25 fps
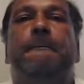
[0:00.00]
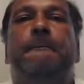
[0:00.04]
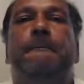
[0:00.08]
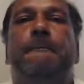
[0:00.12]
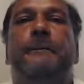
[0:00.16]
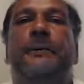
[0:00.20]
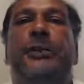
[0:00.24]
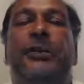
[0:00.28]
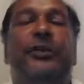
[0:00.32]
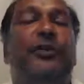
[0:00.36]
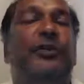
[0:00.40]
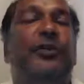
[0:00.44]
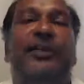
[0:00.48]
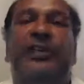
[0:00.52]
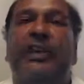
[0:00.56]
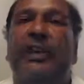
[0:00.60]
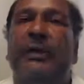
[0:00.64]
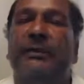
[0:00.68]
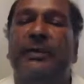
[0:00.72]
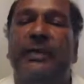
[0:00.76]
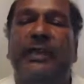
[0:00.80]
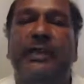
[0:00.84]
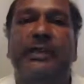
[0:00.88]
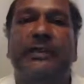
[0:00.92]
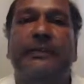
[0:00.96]
do
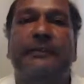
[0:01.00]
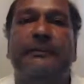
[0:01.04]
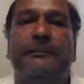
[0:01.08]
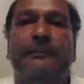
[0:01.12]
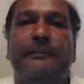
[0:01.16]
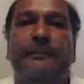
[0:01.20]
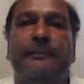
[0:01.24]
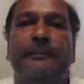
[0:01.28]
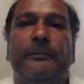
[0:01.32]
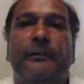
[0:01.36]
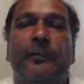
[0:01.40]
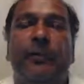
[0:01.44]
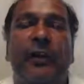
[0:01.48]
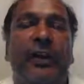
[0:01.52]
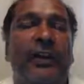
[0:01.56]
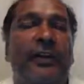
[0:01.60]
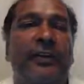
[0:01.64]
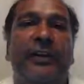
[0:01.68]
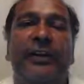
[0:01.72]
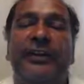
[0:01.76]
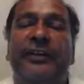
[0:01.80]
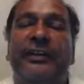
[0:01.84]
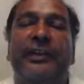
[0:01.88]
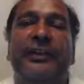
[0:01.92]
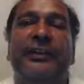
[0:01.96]
something,
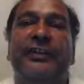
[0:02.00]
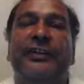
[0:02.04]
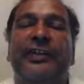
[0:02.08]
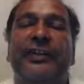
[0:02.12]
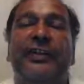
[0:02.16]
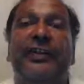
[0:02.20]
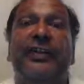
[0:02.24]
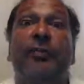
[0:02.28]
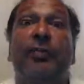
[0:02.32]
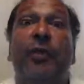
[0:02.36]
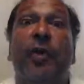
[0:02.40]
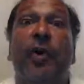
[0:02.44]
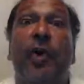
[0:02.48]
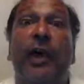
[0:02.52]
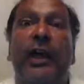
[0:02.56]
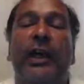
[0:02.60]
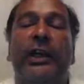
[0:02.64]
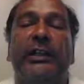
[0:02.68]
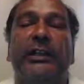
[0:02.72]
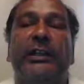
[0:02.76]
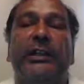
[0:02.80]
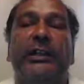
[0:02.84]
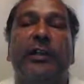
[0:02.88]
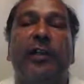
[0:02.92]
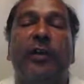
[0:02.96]
whether it's in your sport
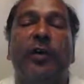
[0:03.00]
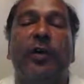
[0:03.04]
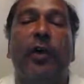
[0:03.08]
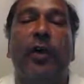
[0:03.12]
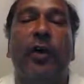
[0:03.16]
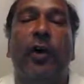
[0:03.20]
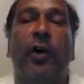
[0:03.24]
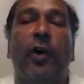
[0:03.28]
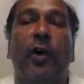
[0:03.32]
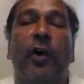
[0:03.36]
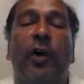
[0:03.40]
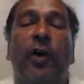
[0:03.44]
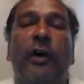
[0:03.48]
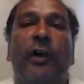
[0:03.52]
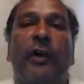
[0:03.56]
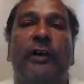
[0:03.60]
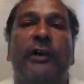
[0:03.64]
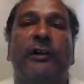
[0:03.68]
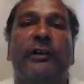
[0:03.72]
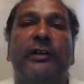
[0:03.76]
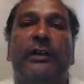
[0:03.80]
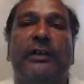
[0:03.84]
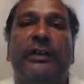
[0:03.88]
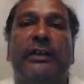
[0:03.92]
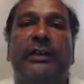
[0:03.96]

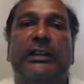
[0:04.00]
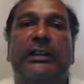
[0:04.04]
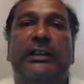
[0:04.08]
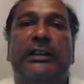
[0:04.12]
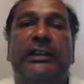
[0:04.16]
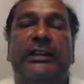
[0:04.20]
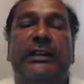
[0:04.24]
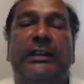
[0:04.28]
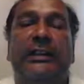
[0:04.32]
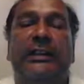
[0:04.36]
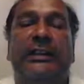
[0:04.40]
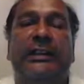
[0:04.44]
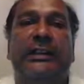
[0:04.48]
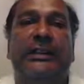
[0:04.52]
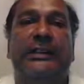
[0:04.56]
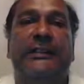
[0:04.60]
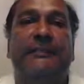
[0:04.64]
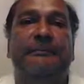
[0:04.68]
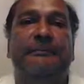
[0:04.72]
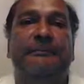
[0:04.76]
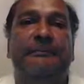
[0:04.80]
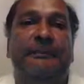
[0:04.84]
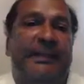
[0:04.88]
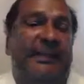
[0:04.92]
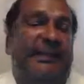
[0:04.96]
or
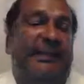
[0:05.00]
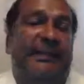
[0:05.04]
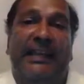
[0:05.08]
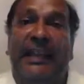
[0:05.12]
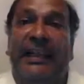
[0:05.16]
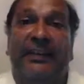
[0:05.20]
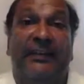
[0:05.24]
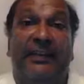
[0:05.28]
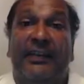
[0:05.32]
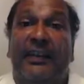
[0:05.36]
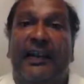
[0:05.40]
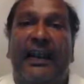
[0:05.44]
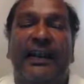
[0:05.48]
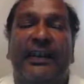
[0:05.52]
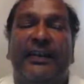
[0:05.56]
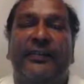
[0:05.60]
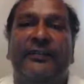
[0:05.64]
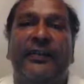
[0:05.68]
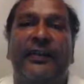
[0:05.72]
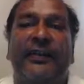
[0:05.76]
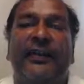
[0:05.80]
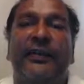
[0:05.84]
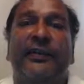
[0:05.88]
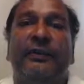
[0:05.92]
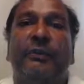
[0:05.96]
it's outside of
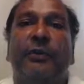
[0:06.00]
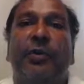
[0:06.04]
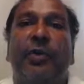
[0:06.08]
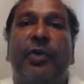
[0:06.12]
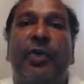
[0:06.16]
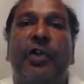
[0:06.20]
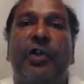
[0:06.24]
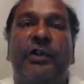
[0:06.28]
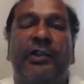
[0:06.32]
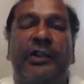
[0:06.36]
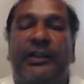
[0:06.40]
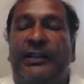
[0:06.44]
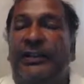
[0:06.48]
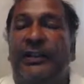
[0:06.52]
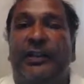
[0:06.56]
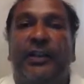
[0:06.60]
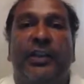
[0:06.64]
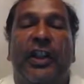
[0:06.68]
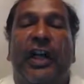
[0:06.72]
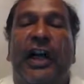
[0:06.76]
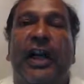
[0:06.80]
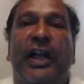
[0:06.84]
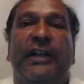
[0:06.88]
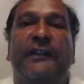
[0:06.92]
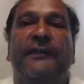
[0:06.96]
your sport in your
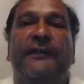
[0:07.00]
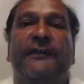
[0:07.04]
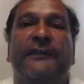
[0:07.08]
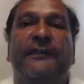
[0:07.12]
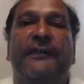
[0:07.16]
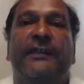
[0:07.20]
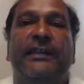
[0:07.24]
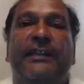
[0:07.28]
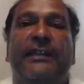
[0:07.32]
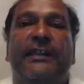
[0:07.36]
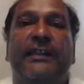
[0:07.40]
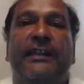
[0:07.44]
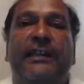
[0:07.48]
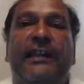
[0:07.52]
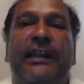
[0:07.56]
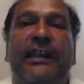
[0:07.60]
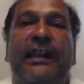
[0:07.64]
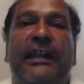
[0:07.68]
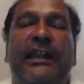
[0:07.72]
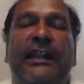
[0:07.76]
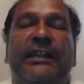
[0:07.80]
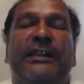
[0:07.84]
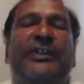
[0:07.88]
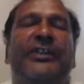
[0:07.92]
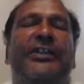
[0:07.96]
life,
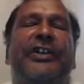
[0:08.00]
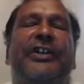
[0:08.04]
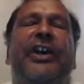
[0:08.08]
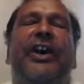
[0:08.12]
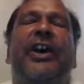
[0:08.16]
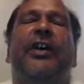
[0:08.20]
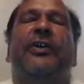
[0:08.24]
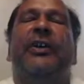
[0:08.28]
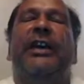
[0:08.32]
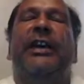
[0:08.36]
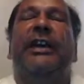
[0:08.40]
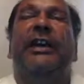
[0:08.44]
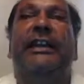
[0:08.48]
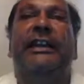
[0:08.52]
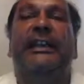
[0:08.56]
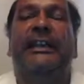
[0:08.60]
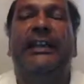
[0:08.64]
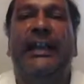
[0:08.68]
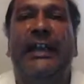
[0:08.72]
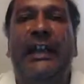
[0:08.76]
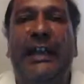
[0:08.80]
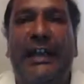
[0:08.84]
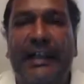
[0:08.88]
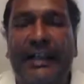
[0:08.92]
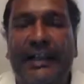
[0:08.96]
and you're already
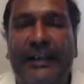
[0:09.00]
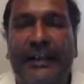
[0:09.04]
tired